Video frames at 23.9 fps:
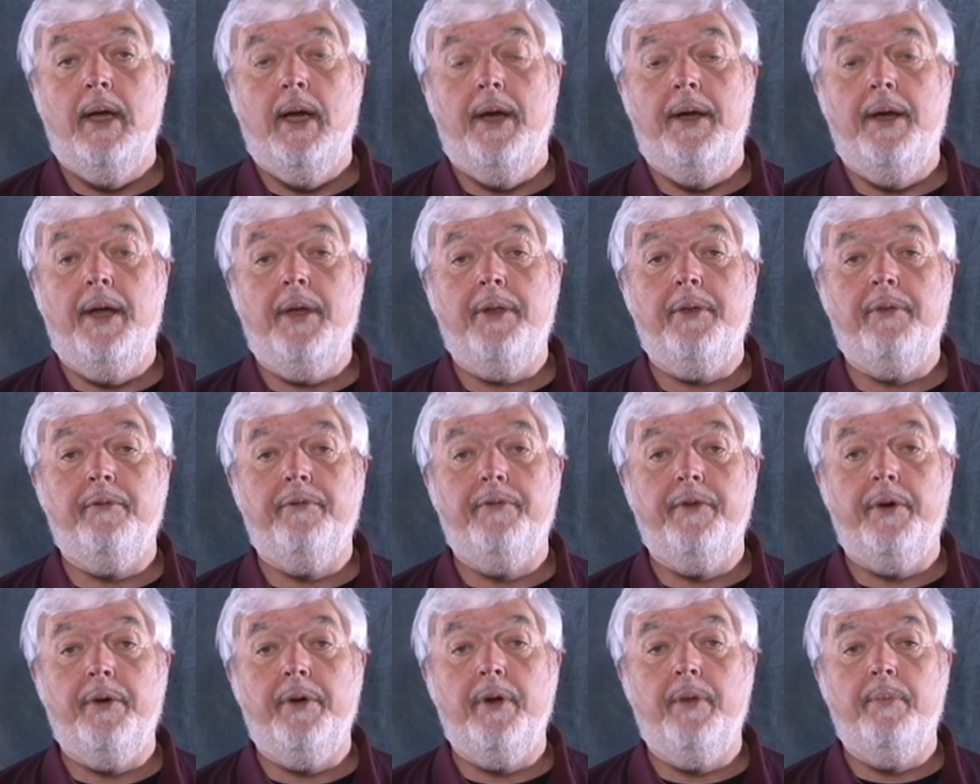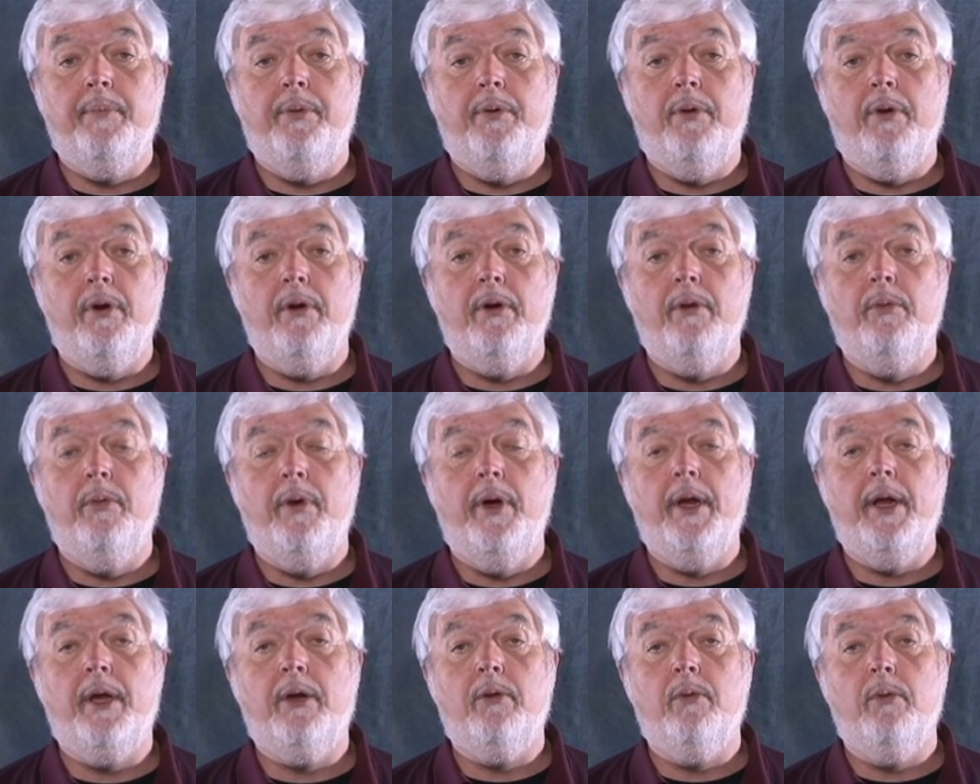Another very important
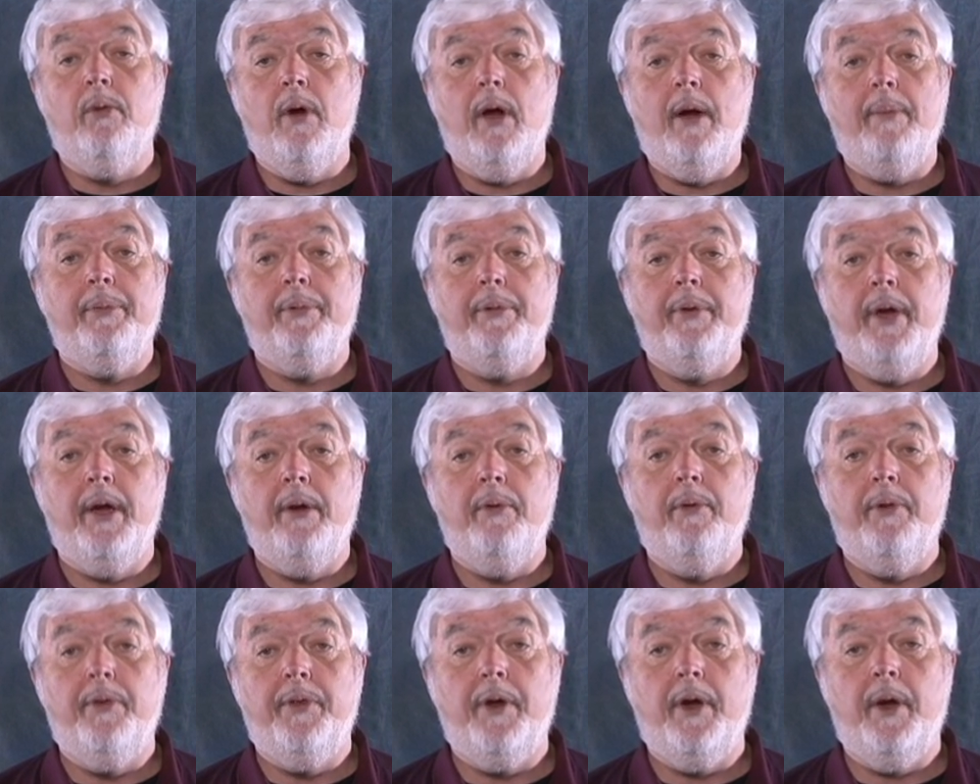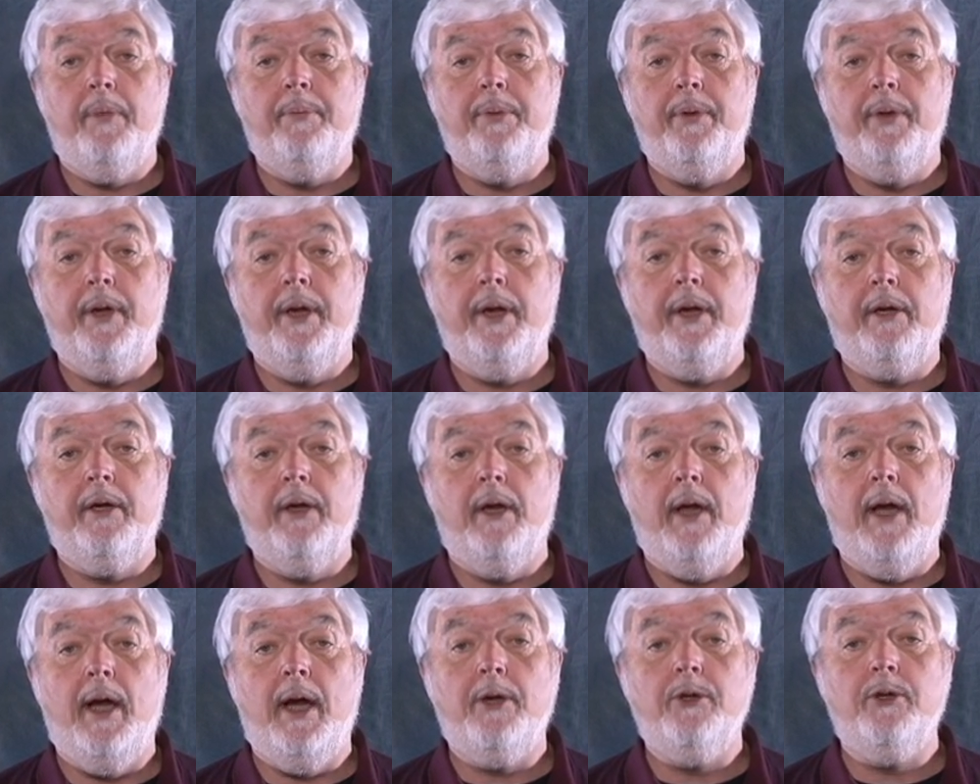way to cooperate with our
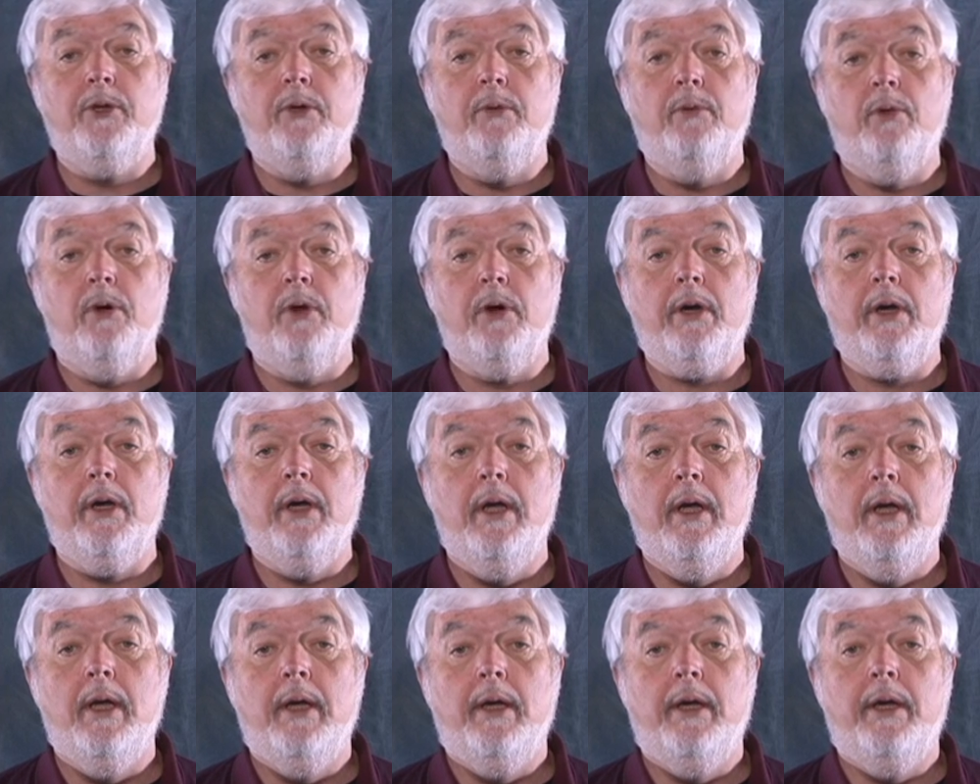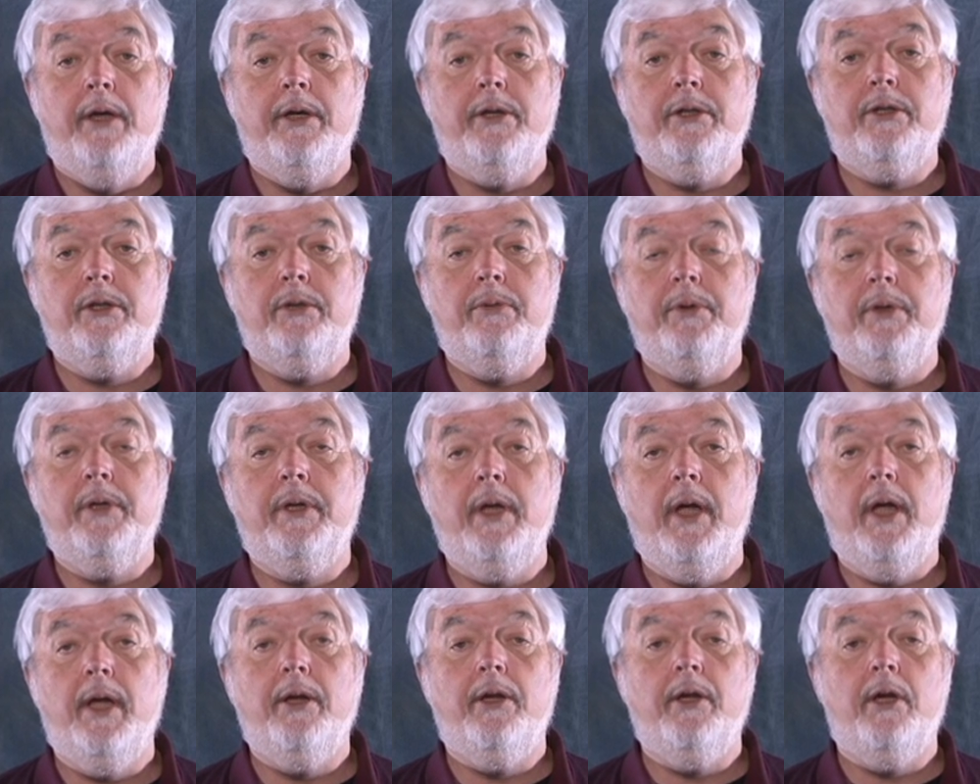political action work is to
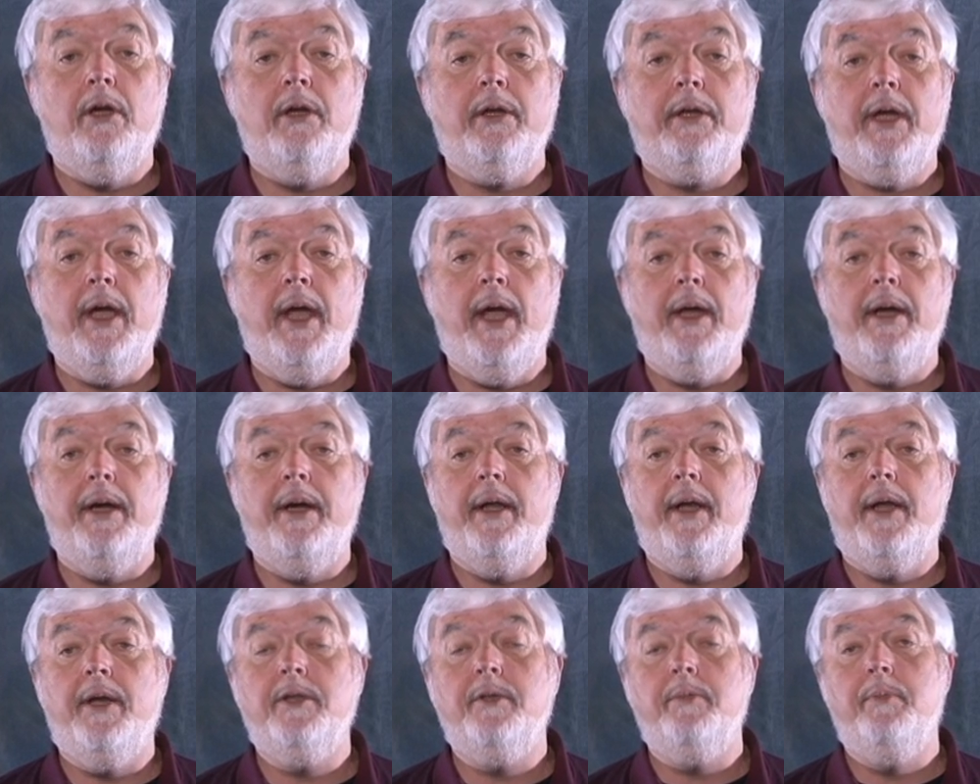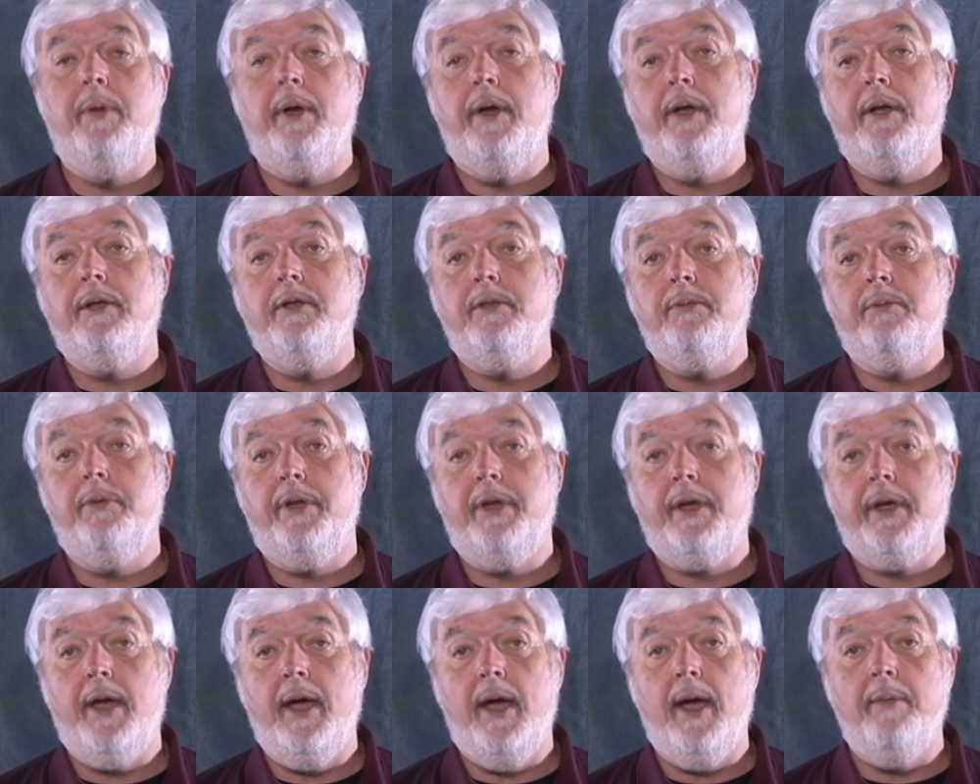attend all candidates' meetings
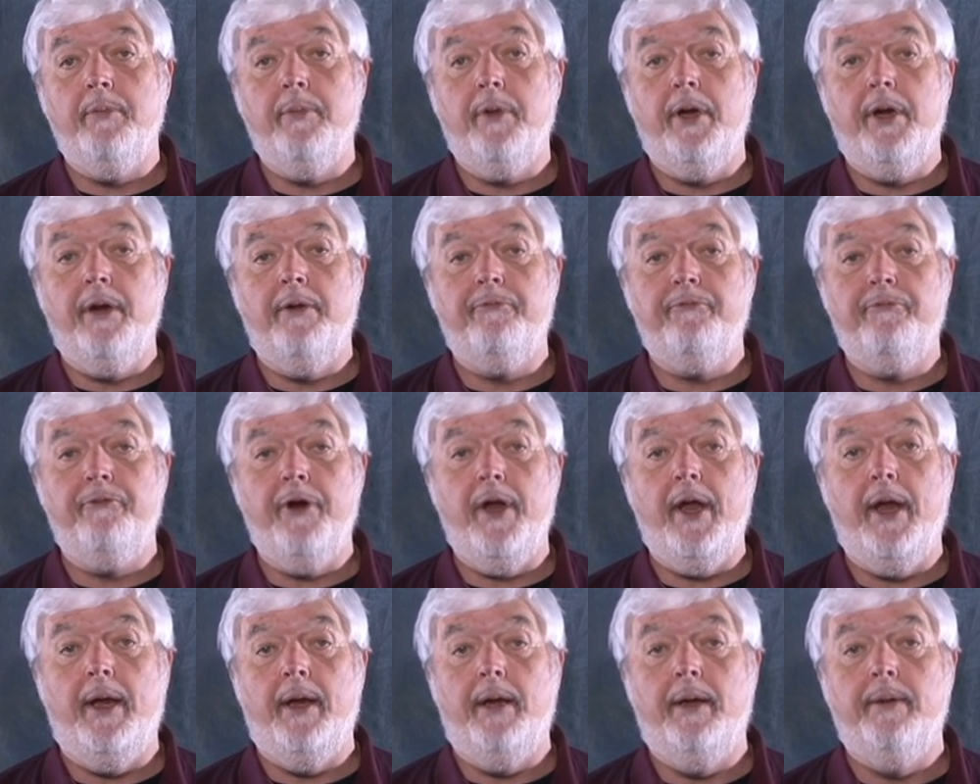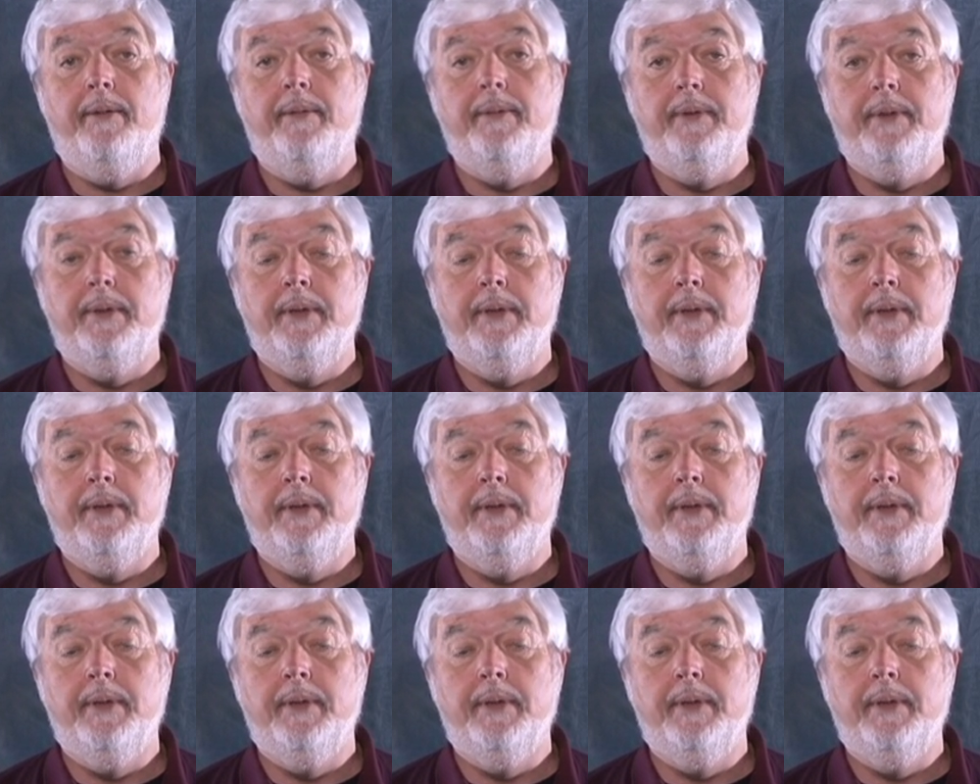with a camera and a friend.